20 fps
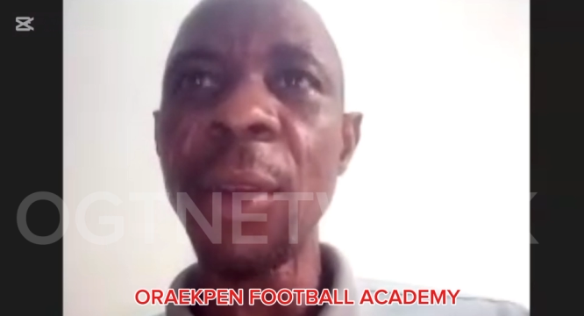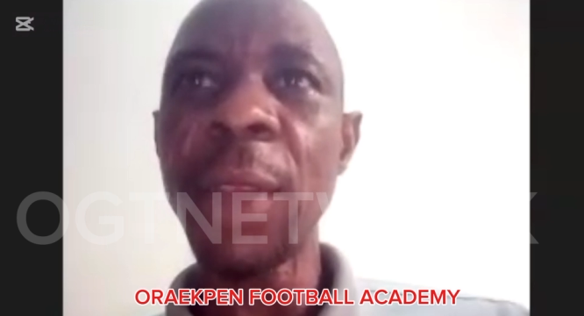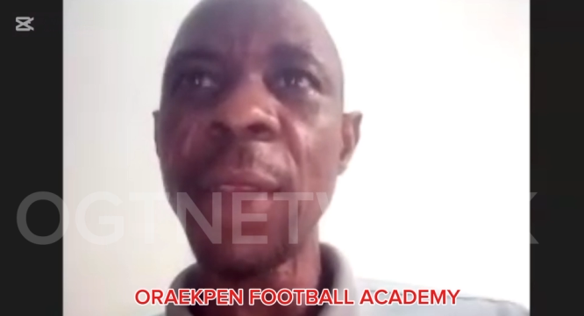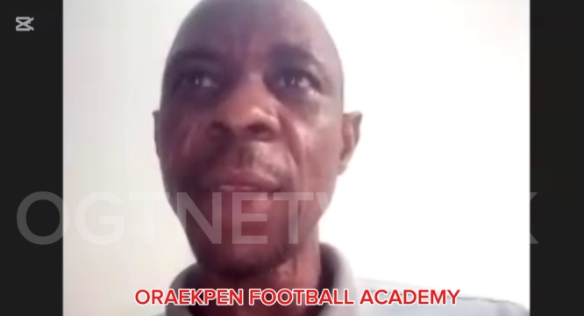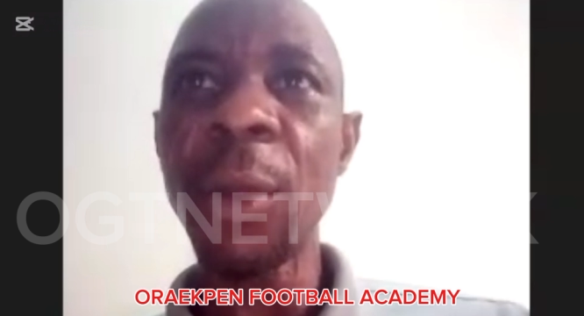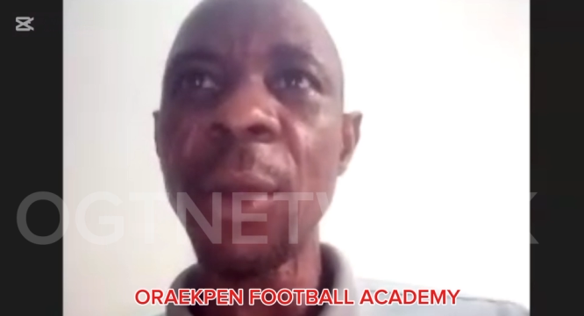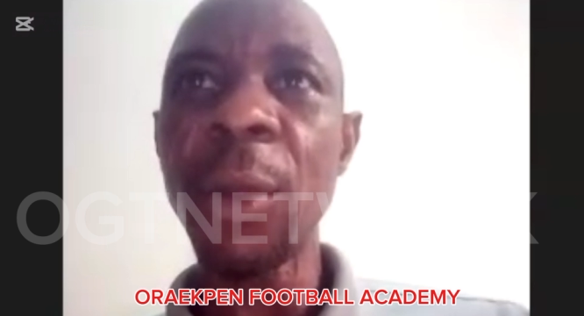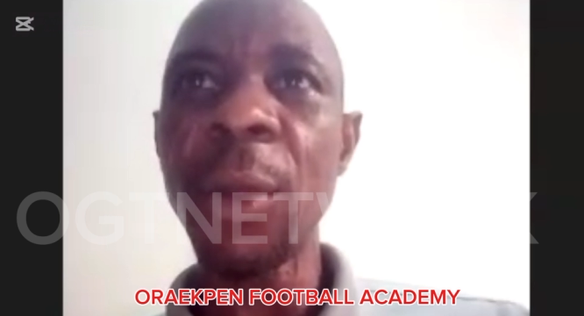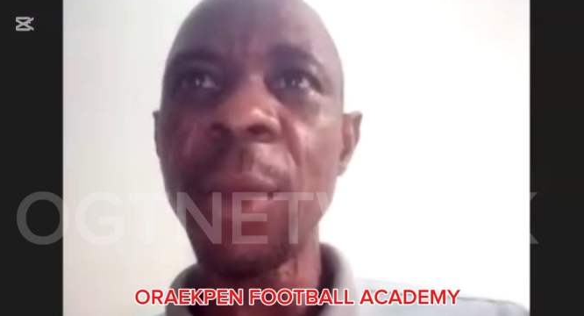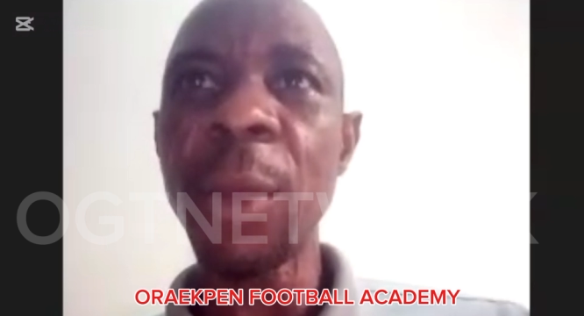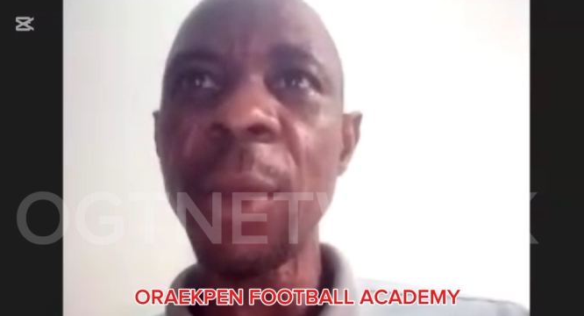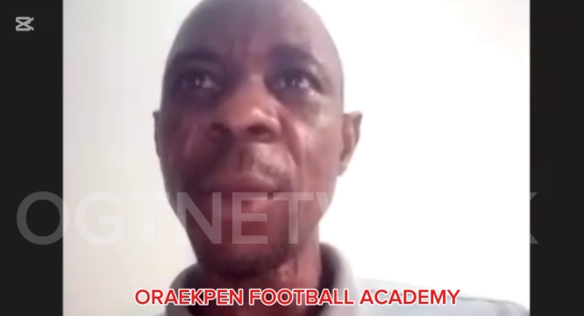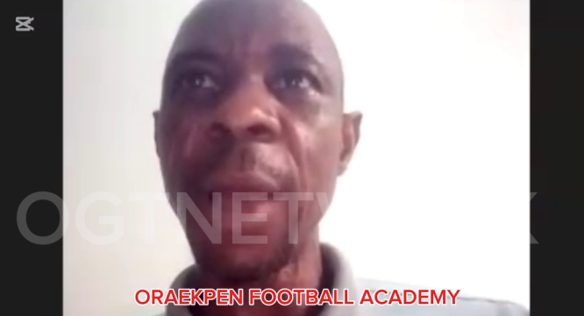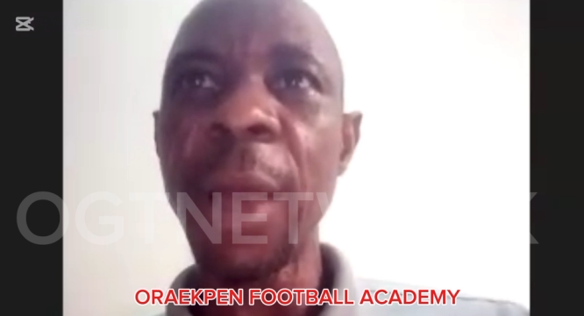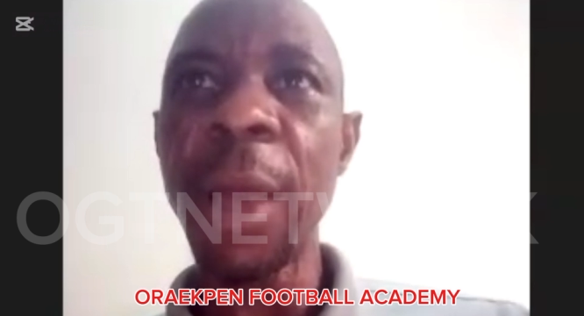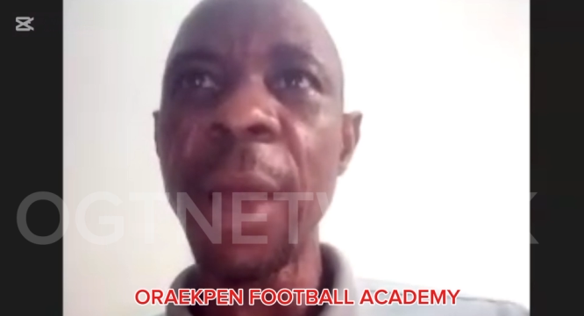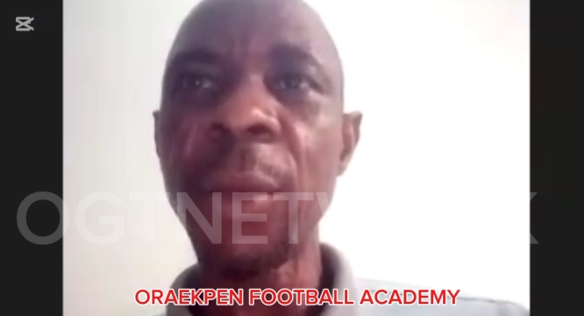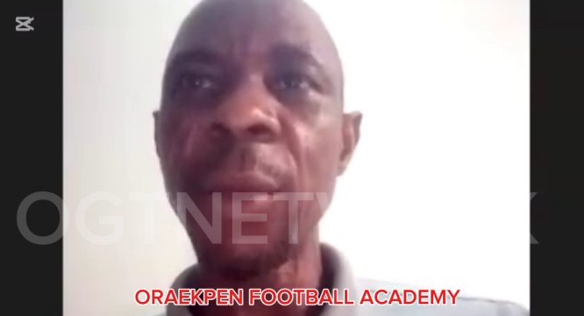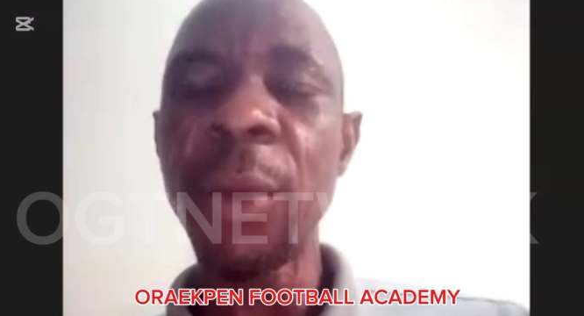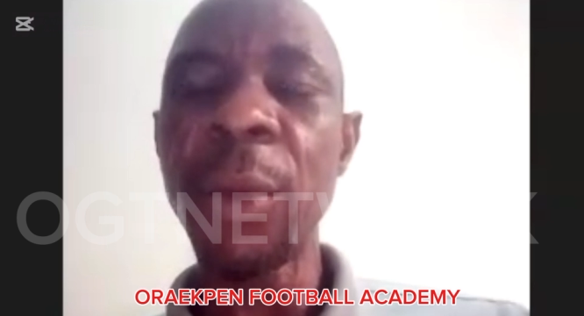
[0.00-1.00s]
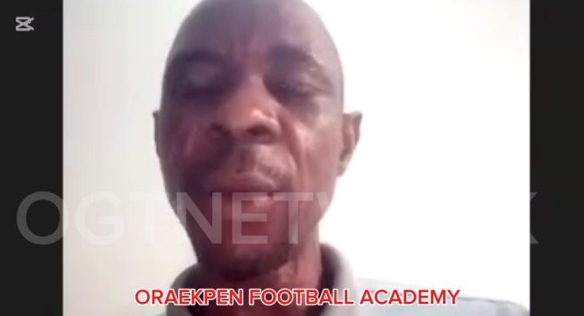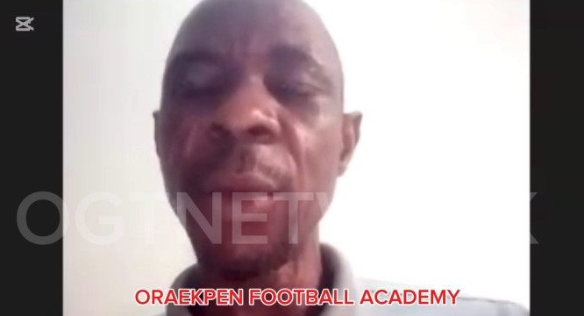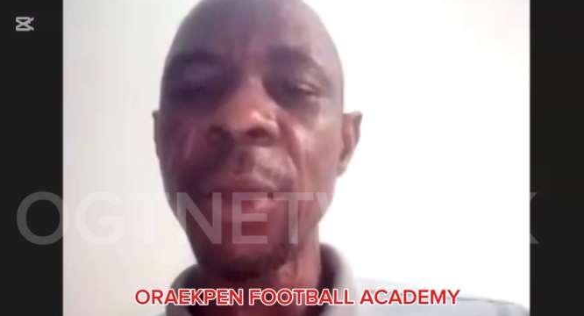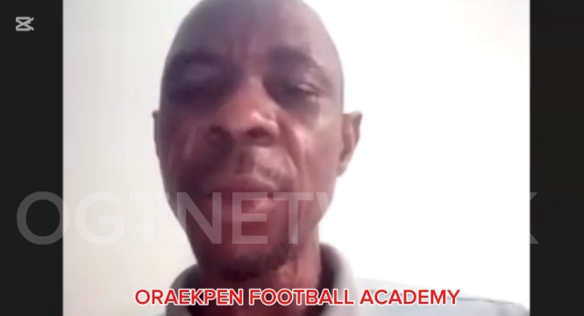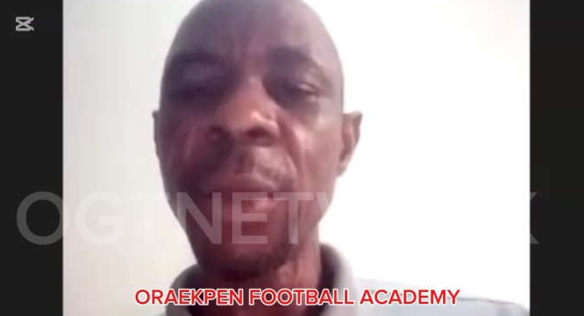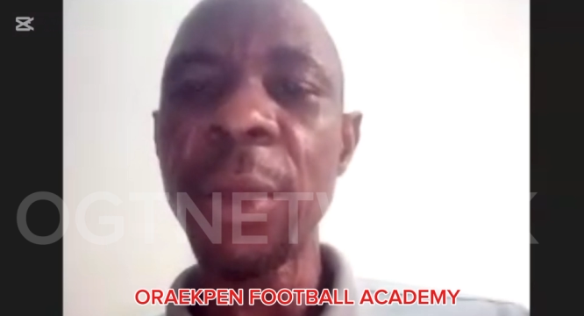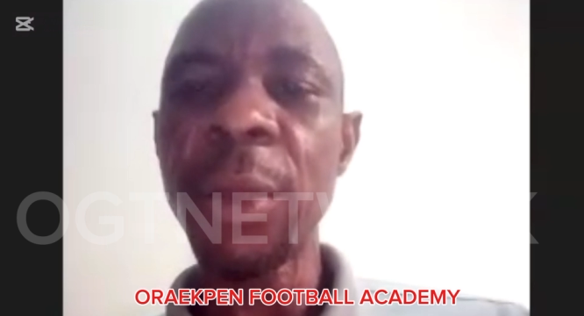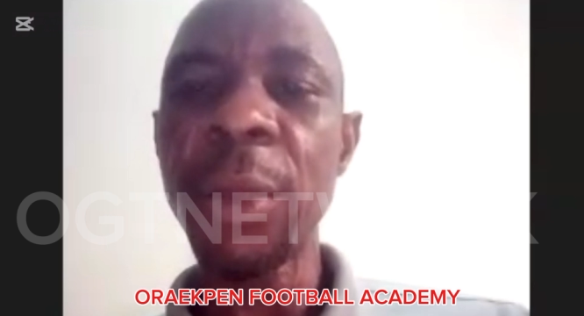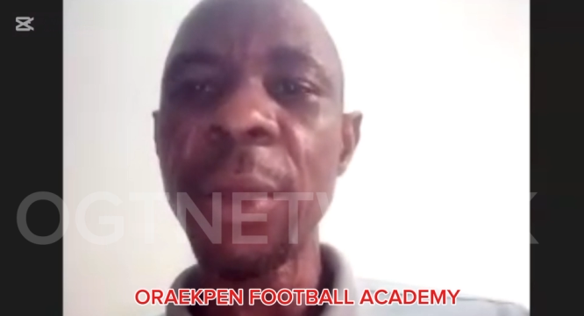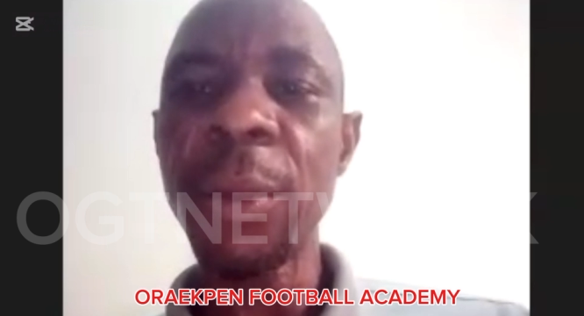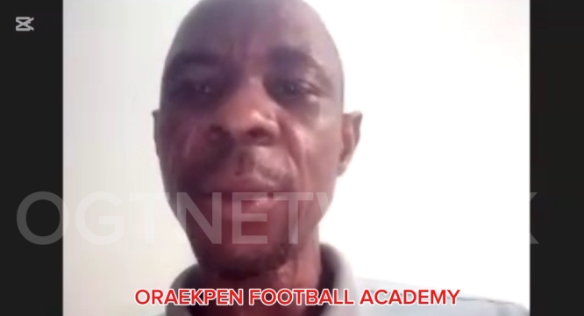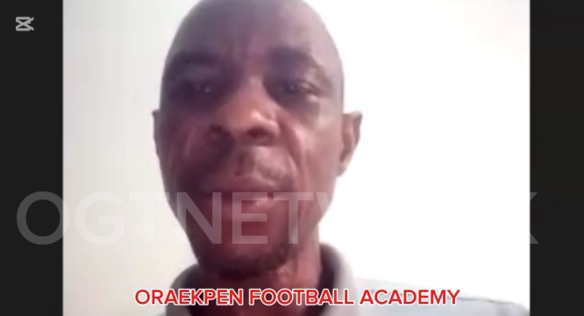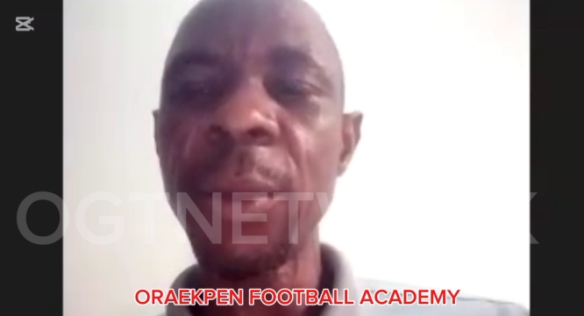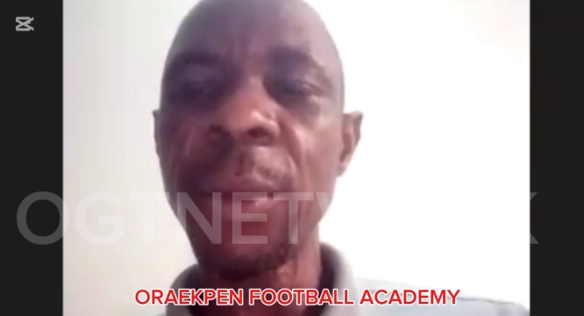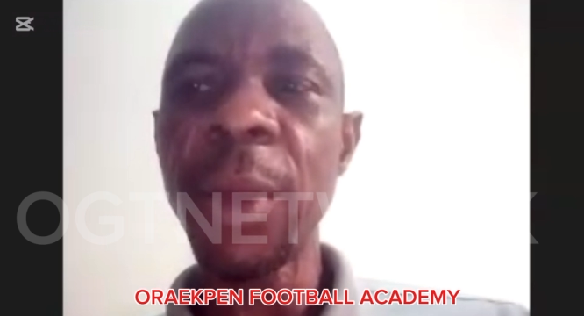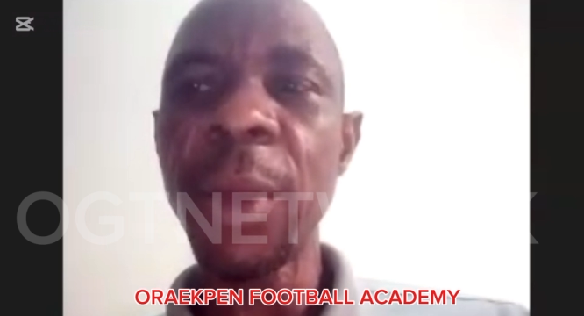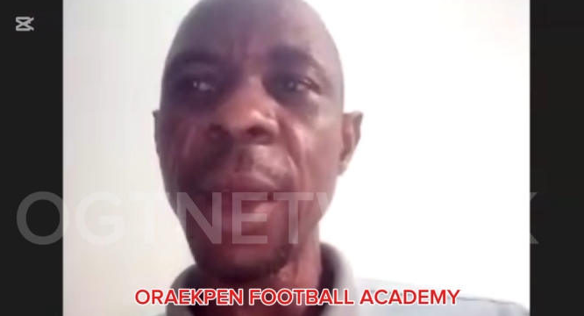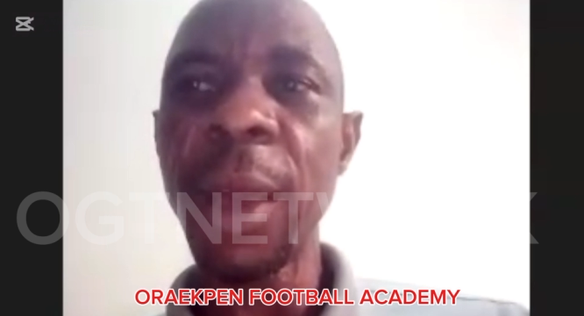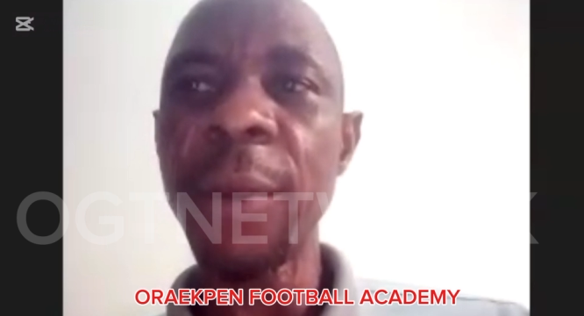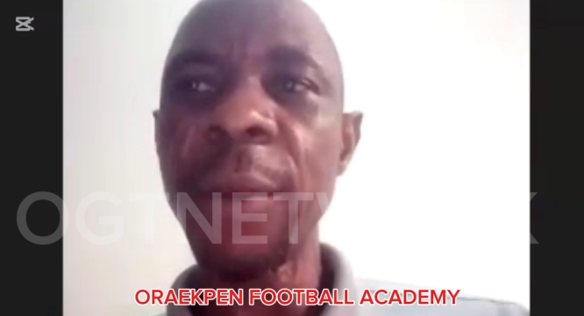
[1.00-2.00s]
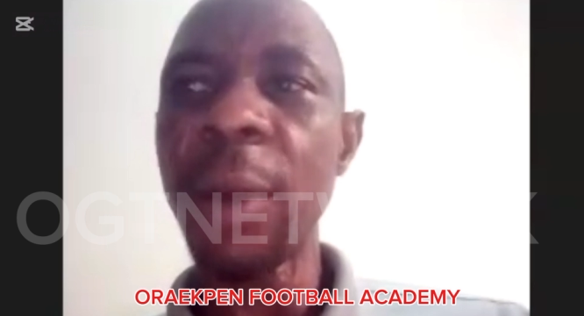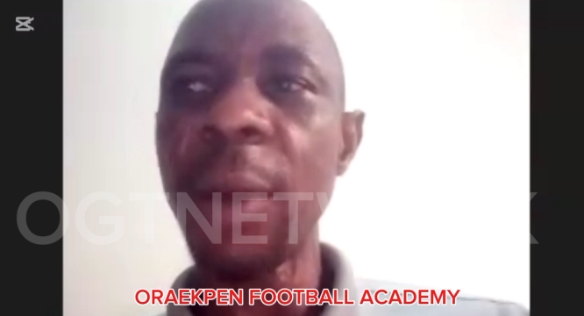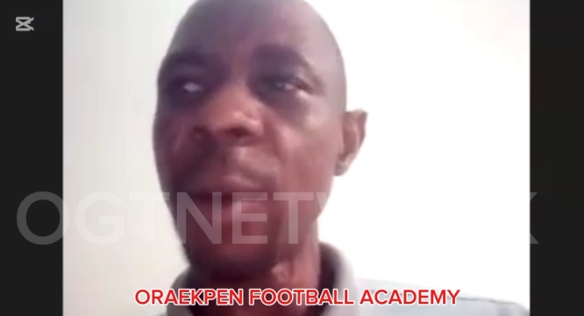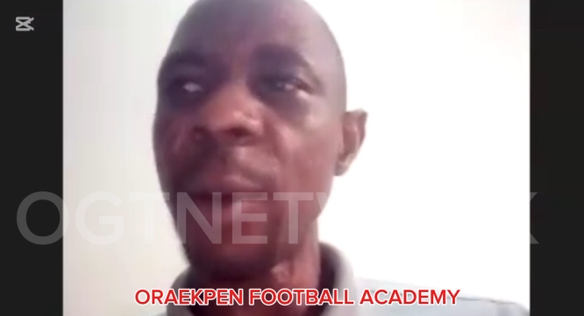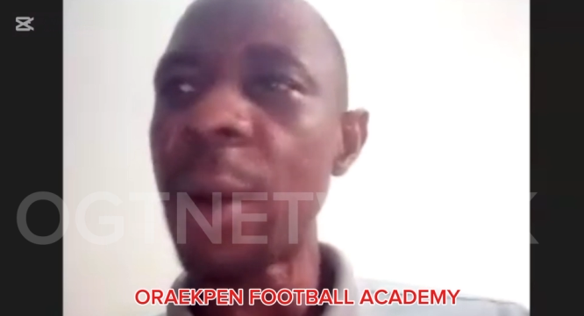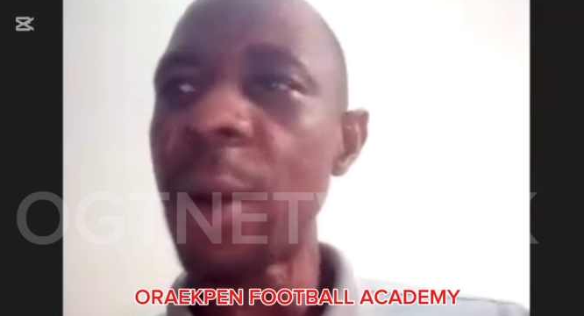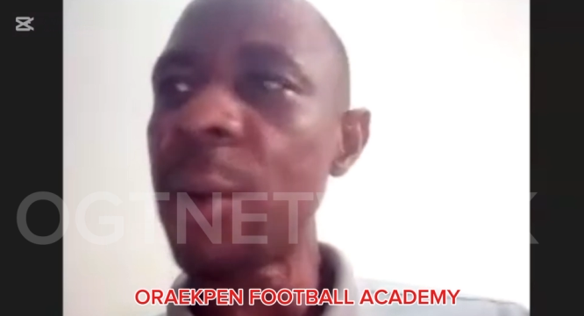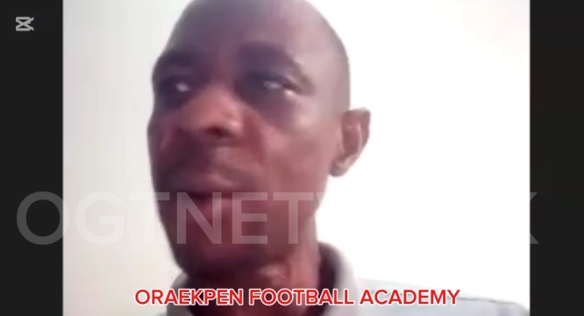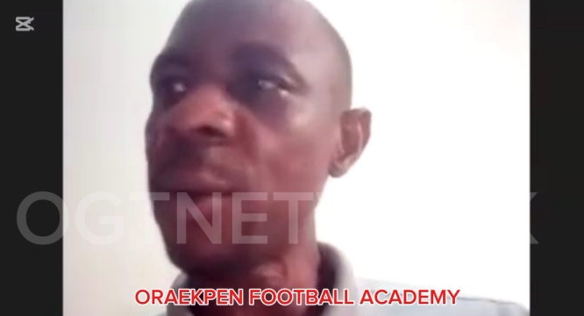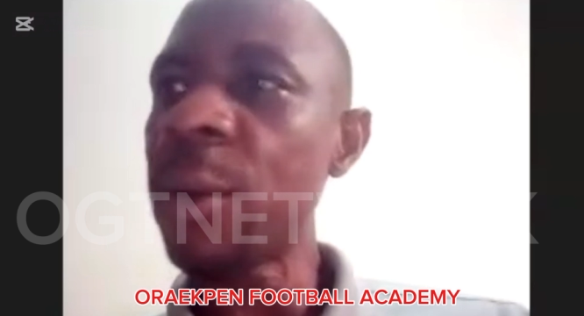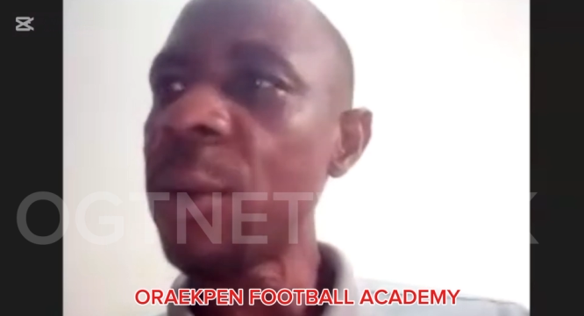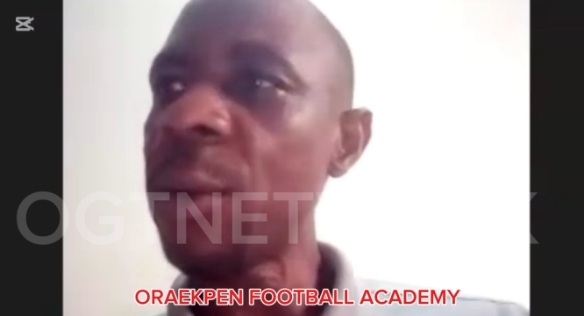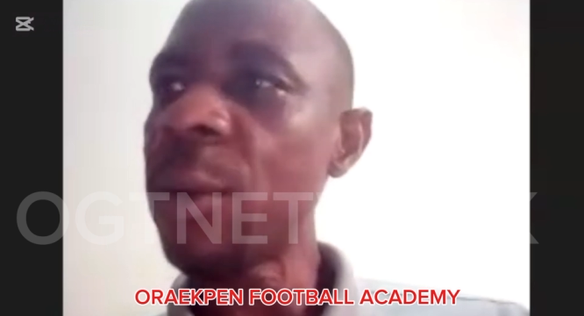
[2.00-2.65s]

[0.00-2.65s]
That was when my own was. We have our own.